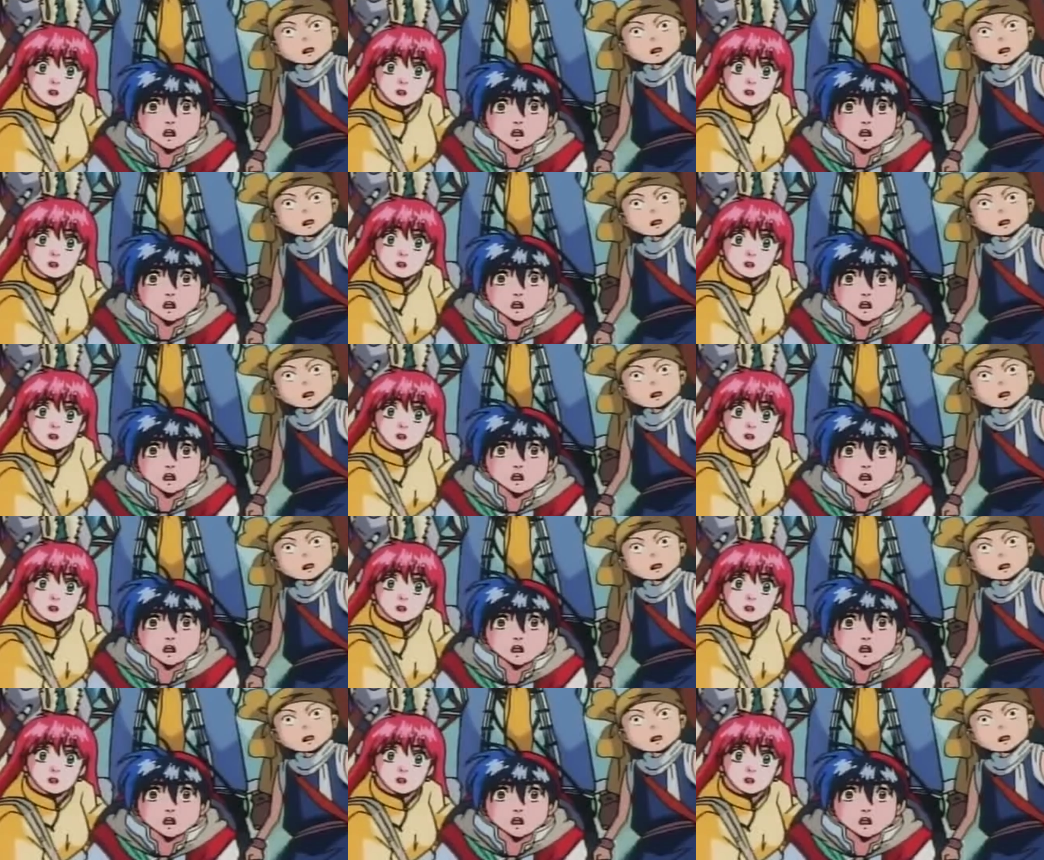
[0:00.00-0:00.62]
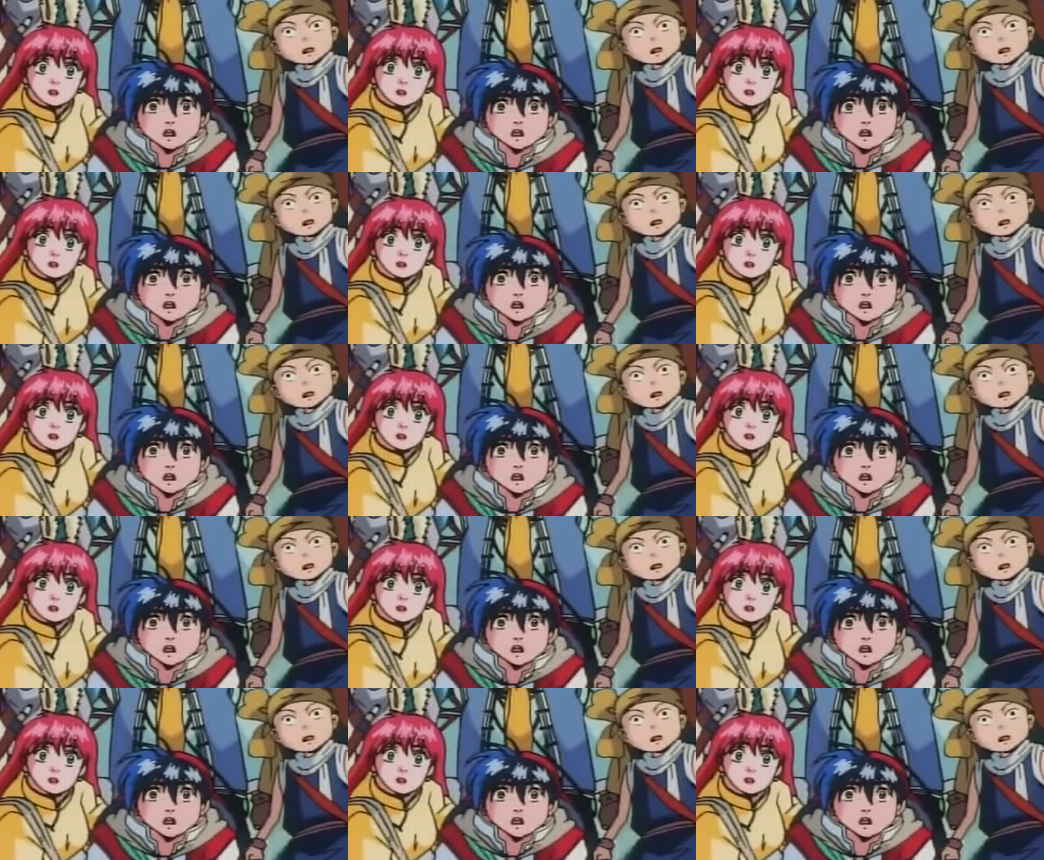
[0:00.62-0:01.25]

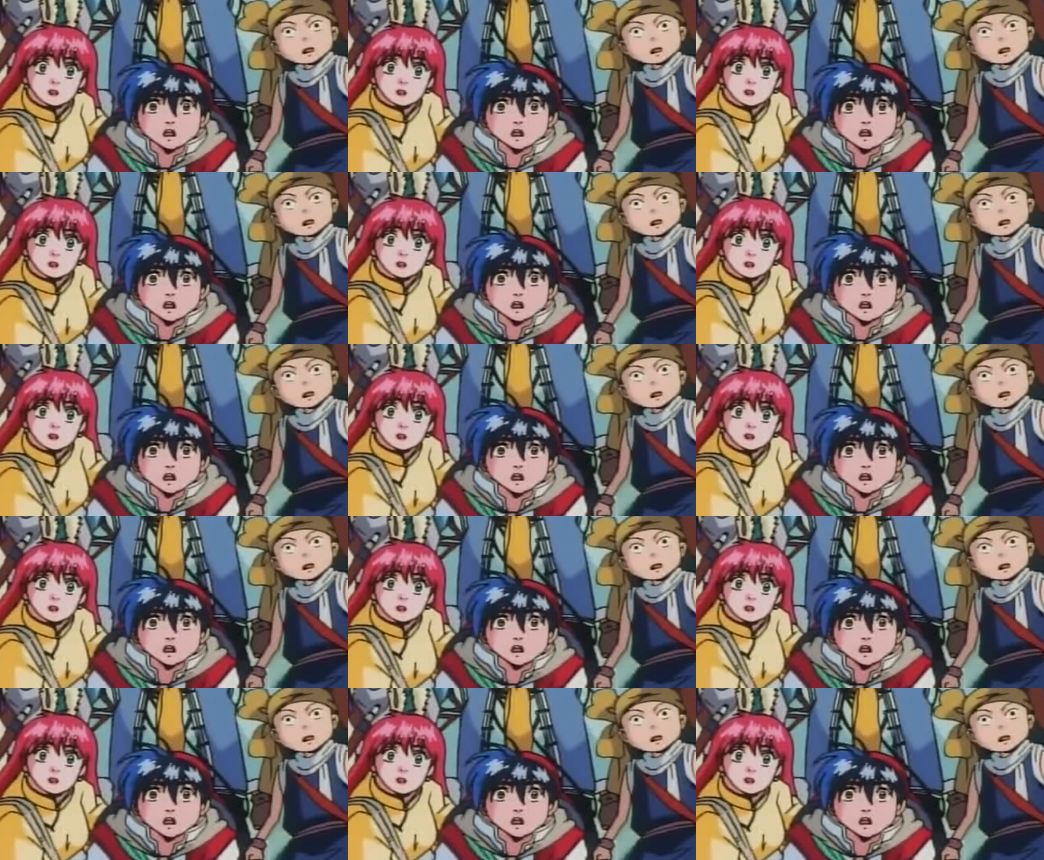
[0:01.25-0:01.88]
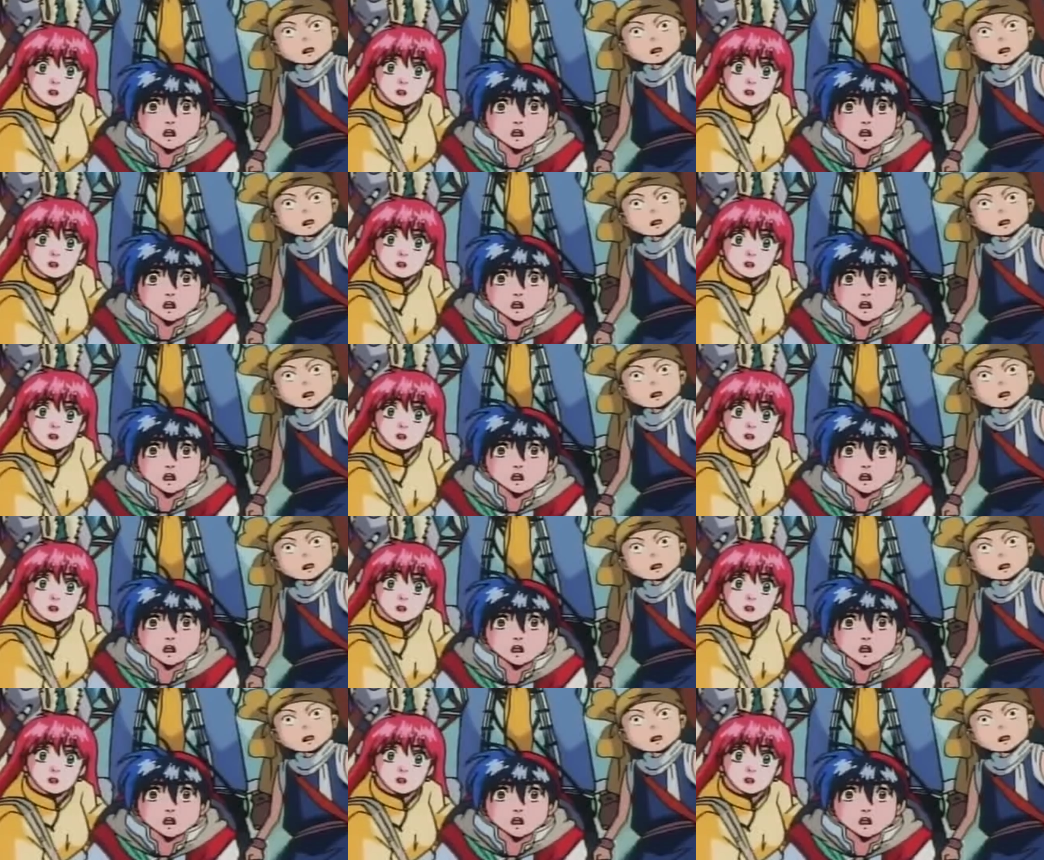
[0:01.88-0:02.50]

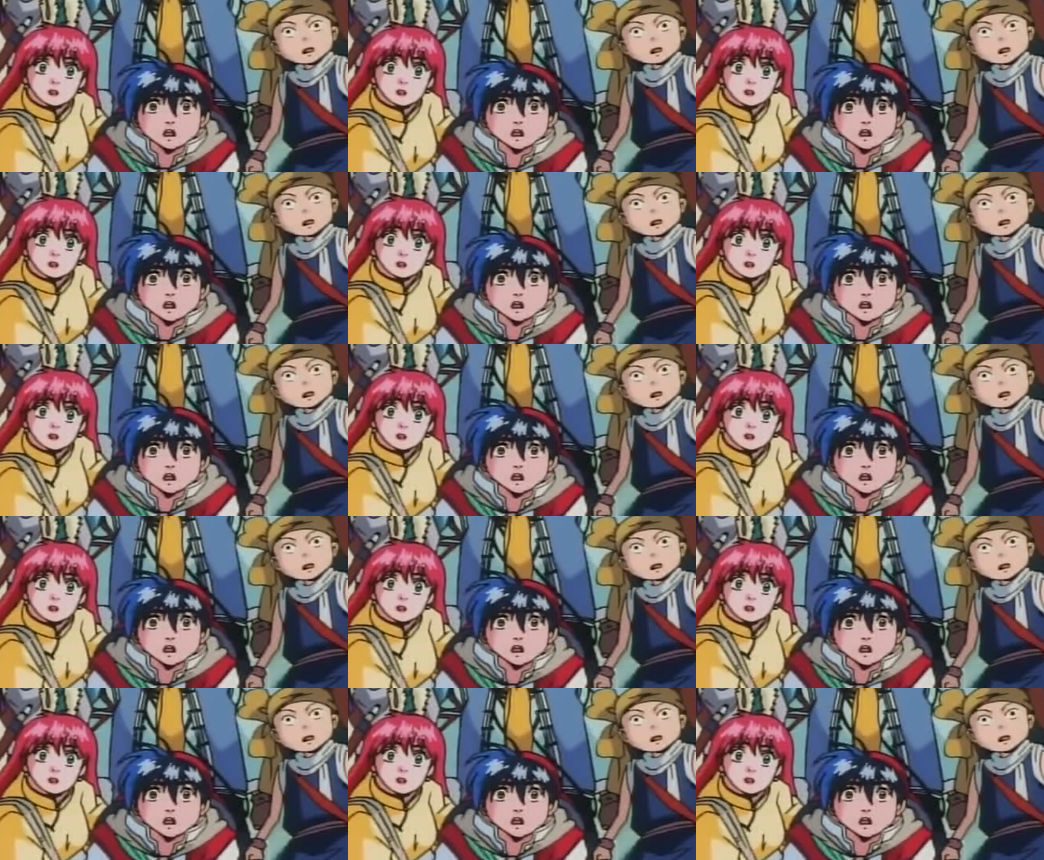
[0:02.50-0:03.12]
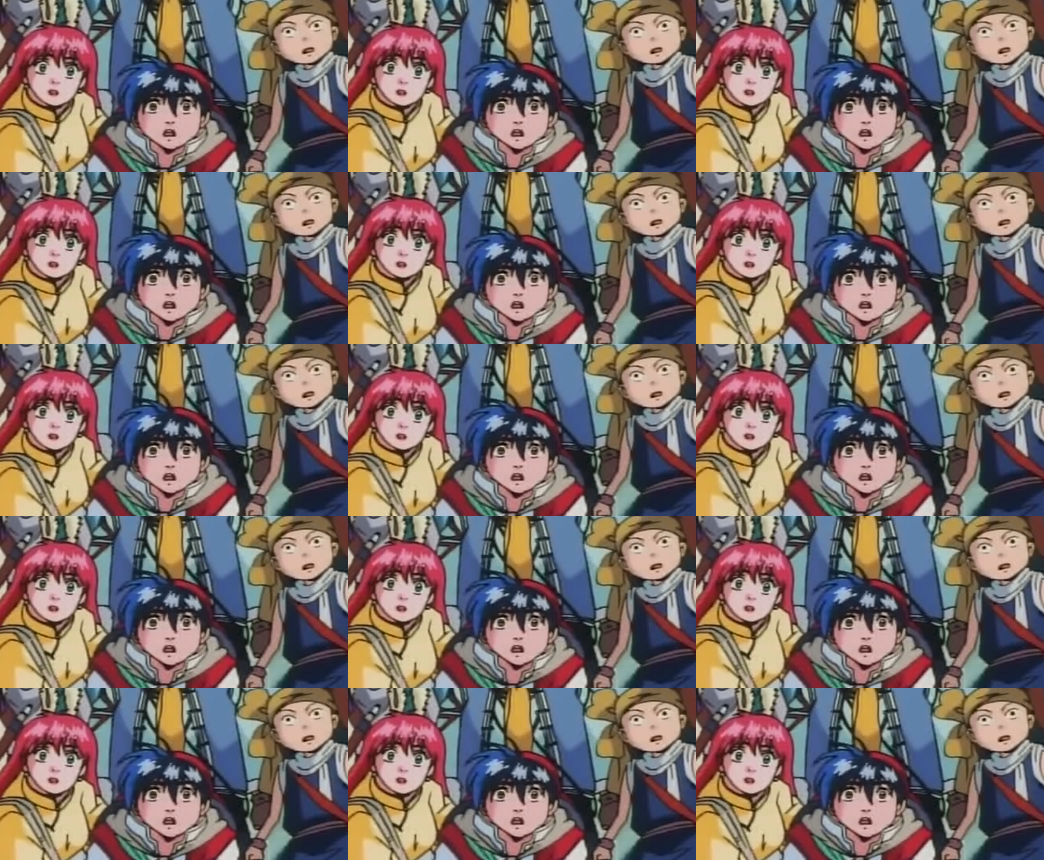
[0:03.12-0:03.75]

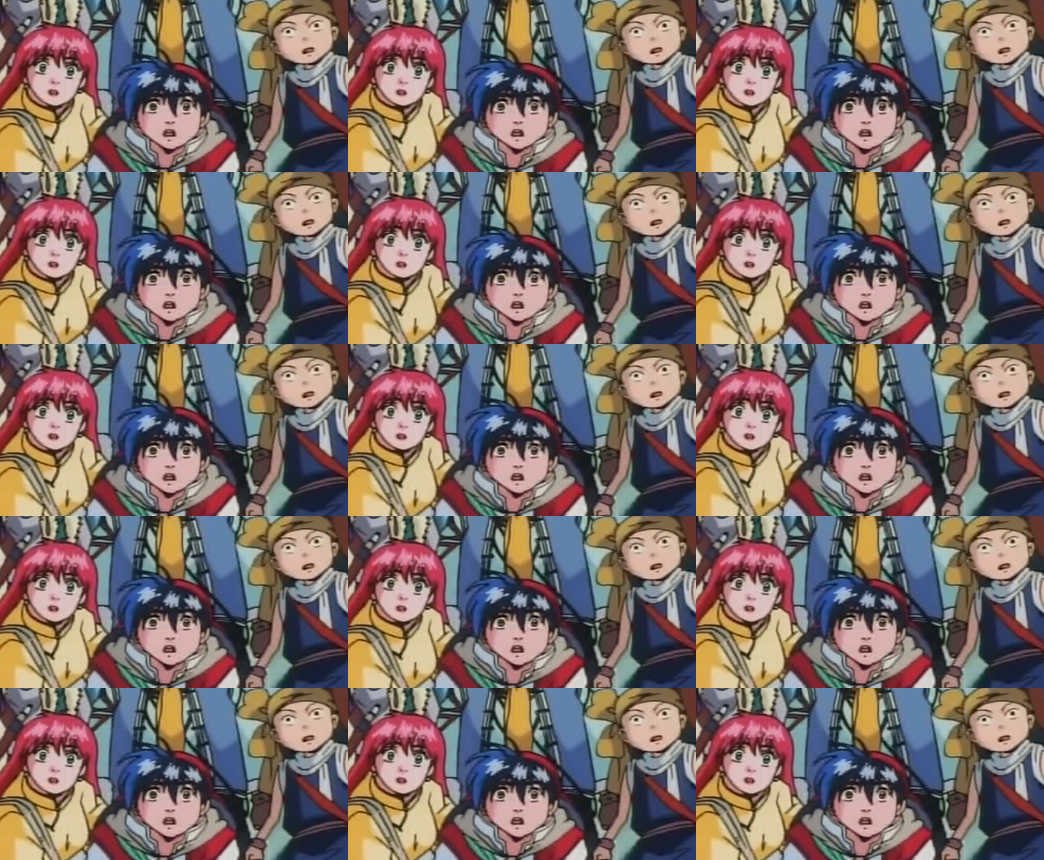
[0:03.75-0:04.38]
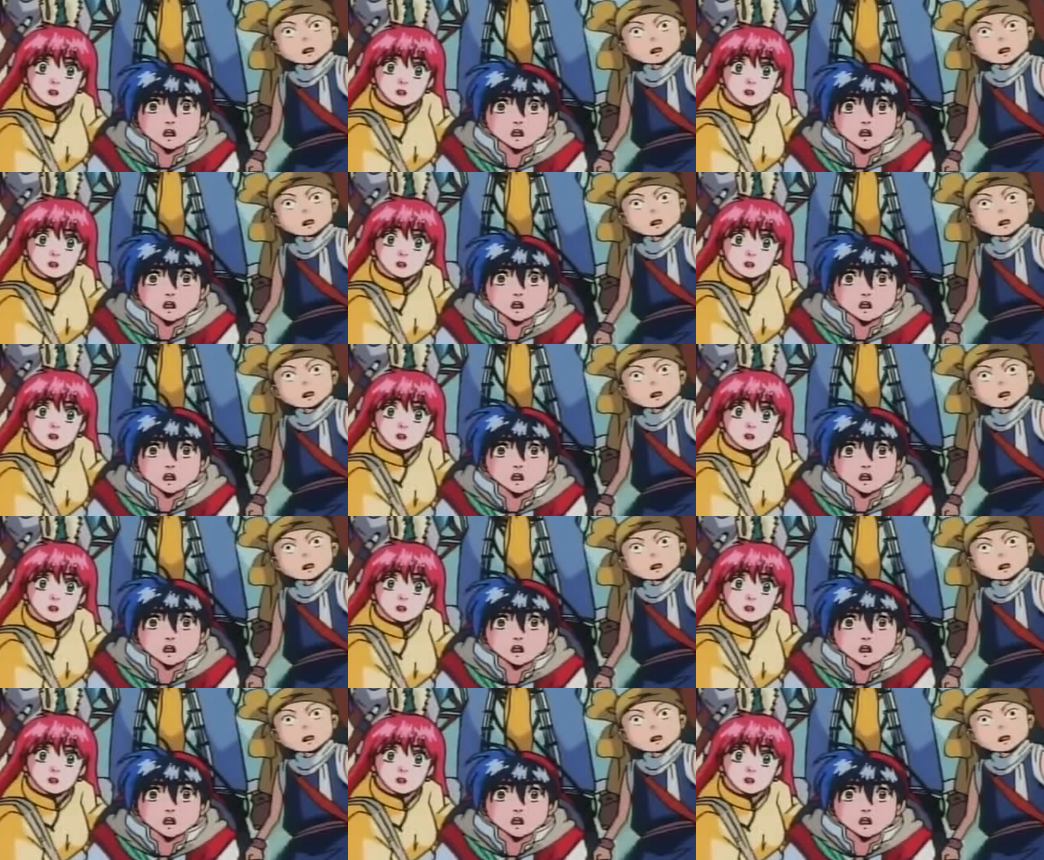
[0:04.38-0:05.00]

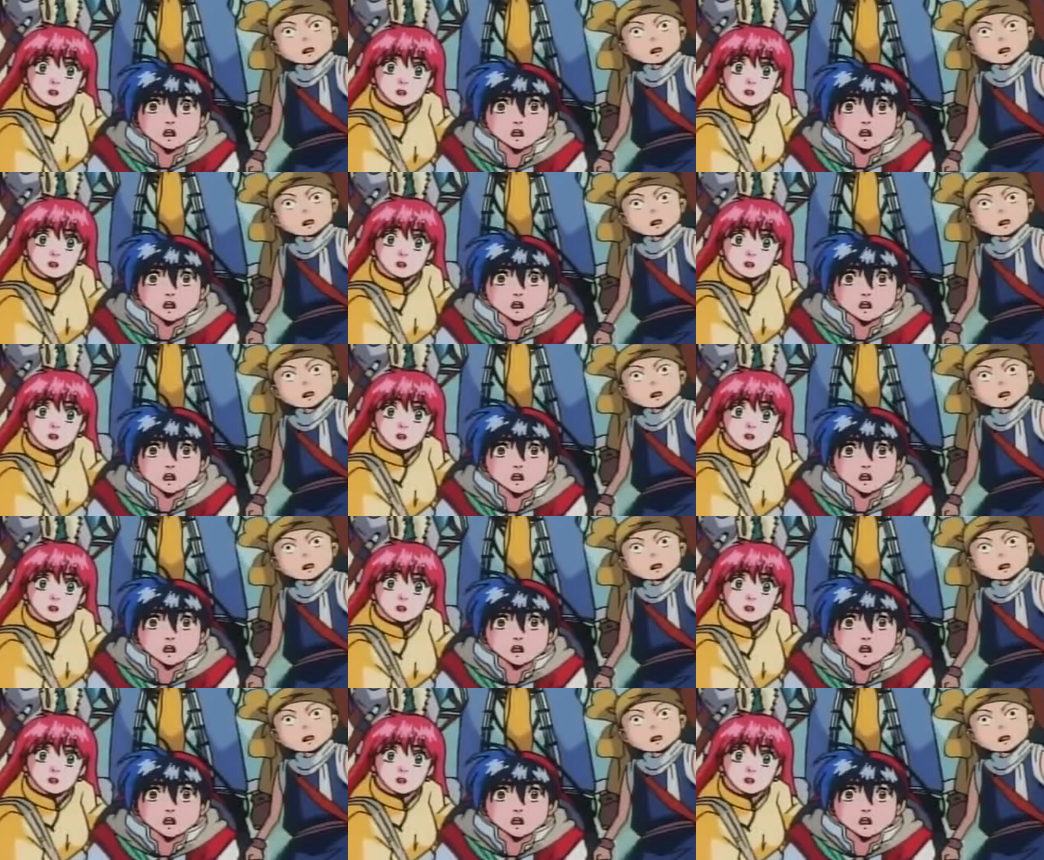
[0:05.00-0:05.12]
No one is speaking in this clip.